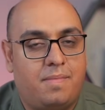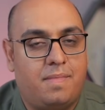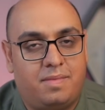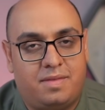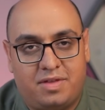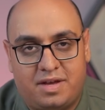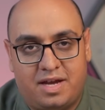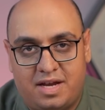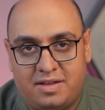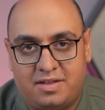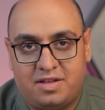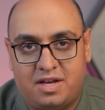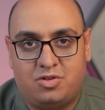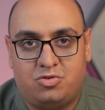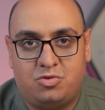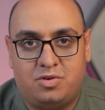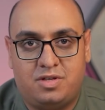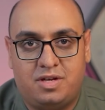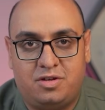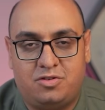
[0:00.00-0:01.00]
Stay in touch
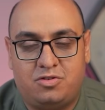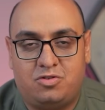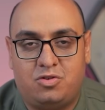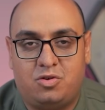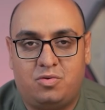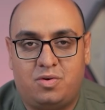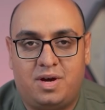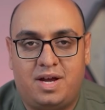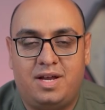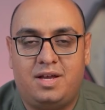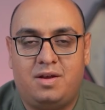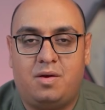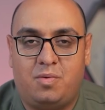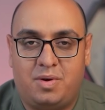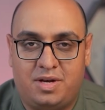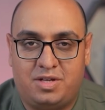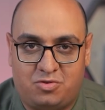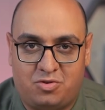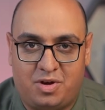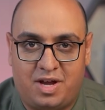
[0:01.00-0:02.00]
with us through any of the
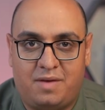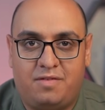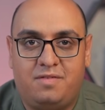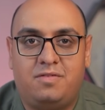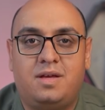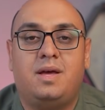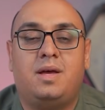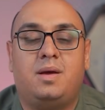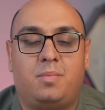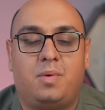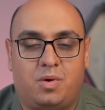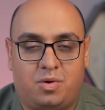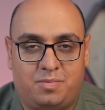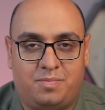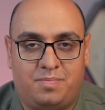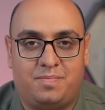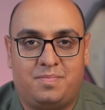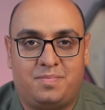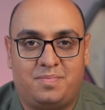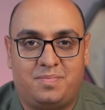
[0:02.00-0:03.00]
ways we have available.
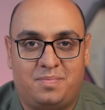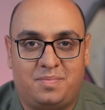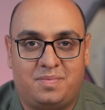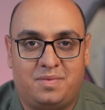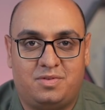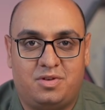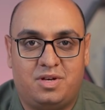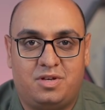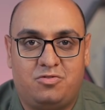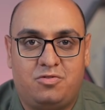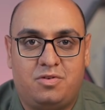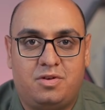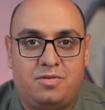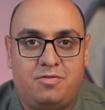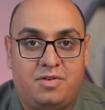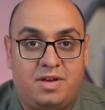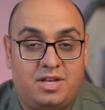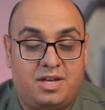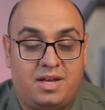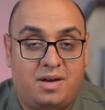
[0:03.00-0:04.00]
Just for the
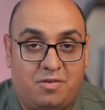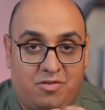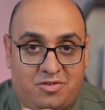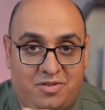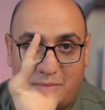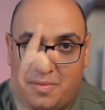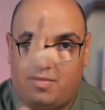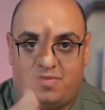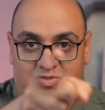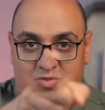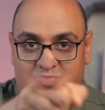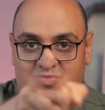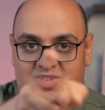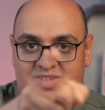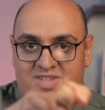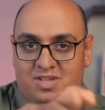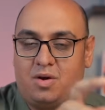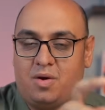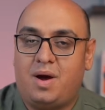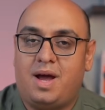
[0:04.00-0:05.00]
videos, you
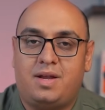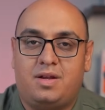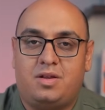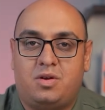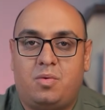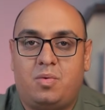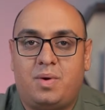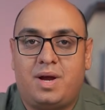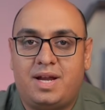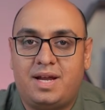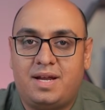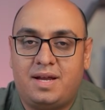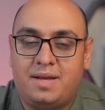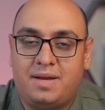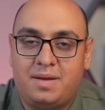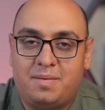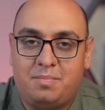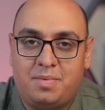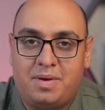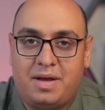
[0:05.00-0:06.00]
really go out of your way.
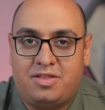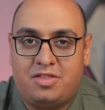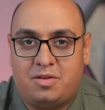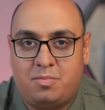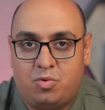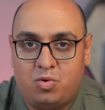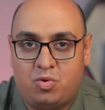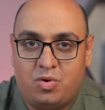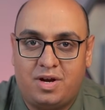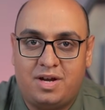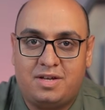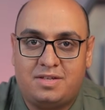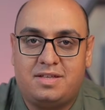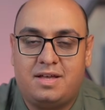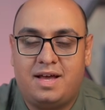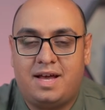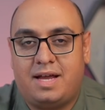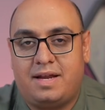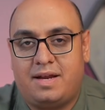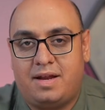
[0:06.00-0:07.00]
Please support us,
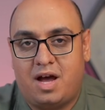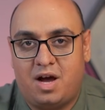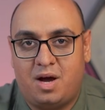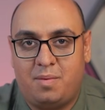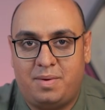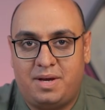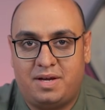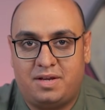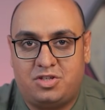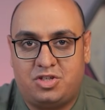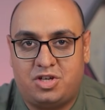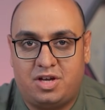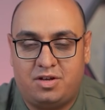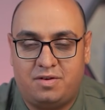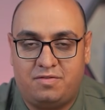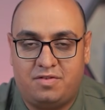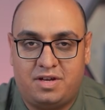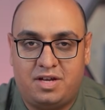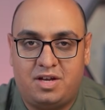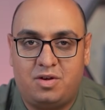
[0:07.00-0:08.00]
like, comment, and share the
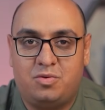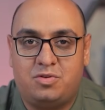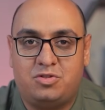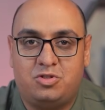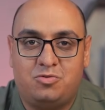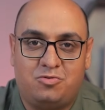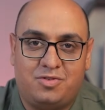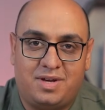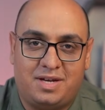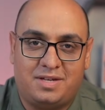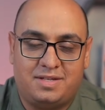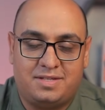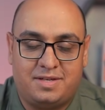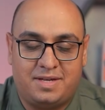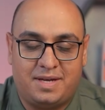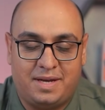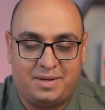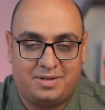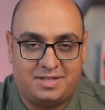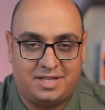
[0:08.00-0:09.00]
video with your friends.
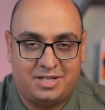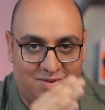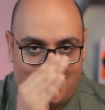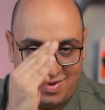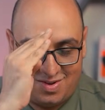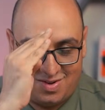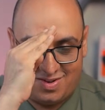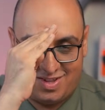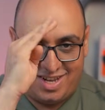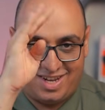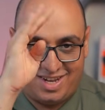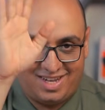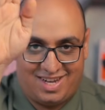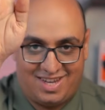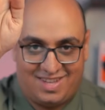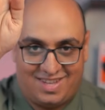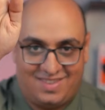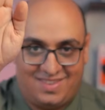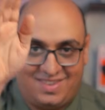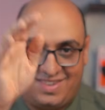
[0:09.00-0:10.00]
Take care and
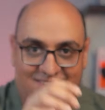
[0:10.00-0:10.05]
goodbye.